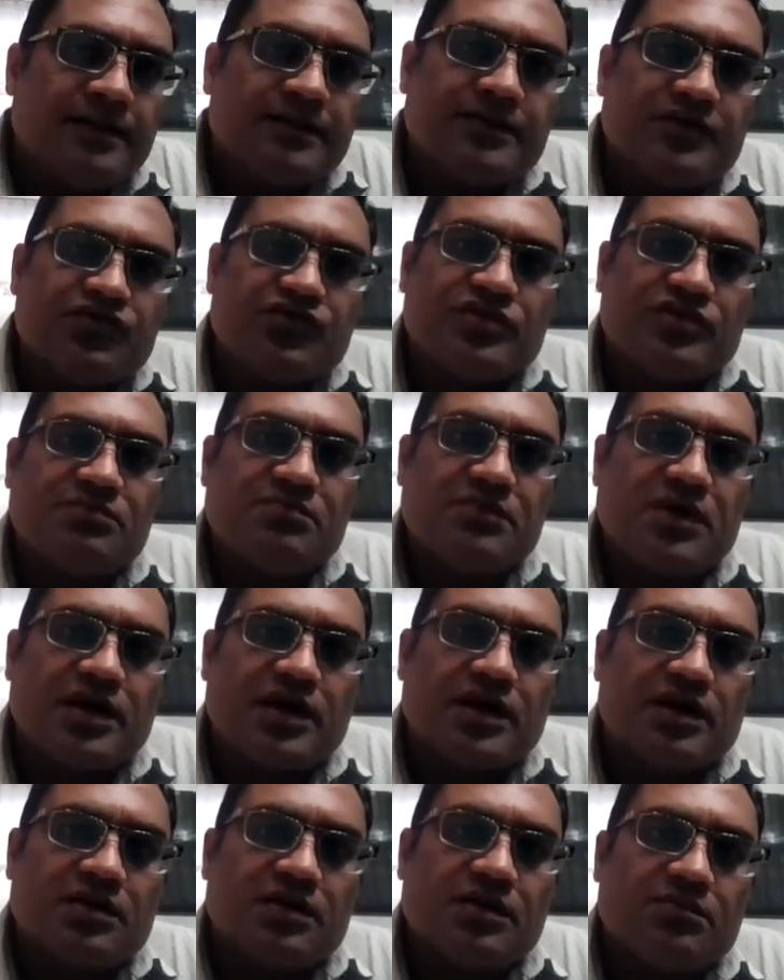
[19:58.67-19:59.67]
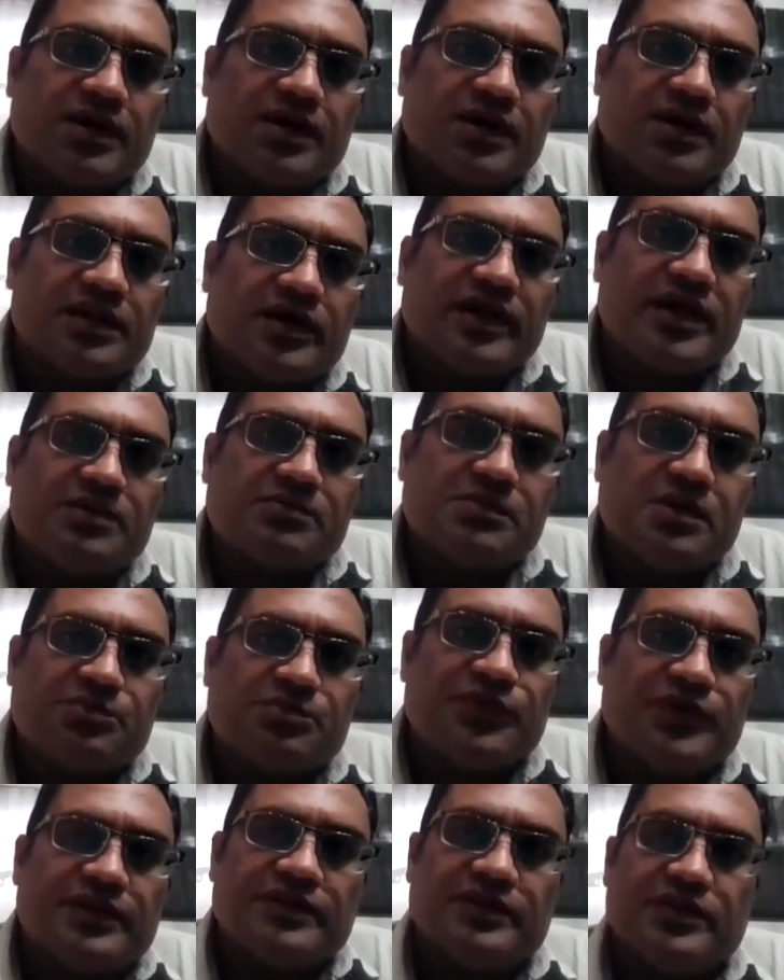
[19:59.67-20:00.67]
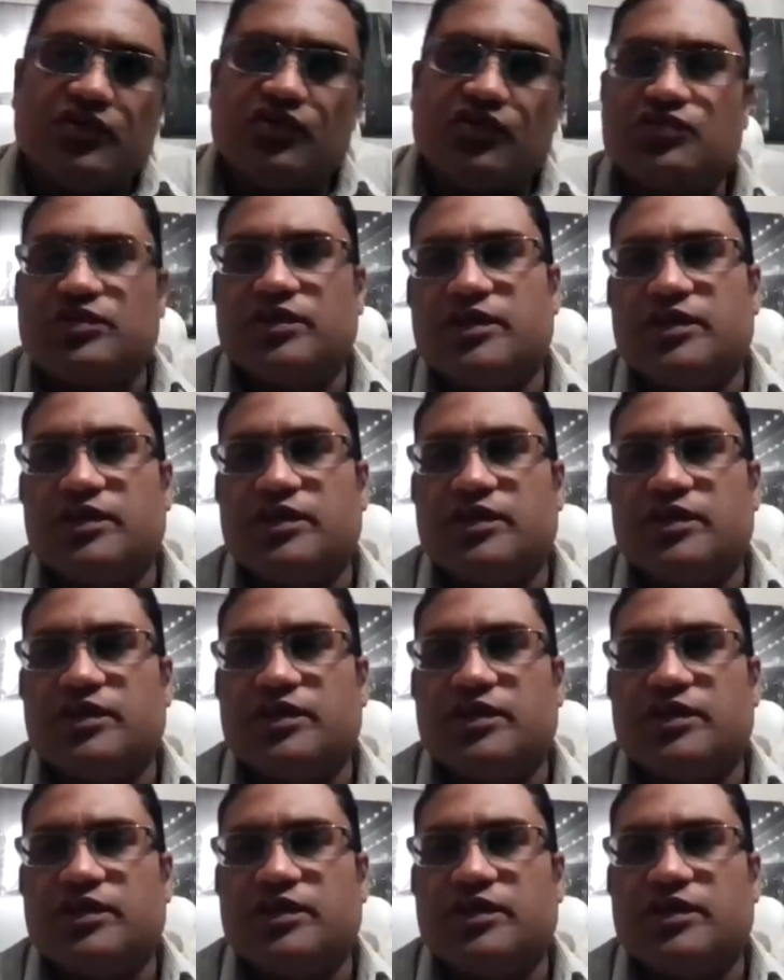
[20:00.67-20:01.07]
This is a model, by the way. I came up with this,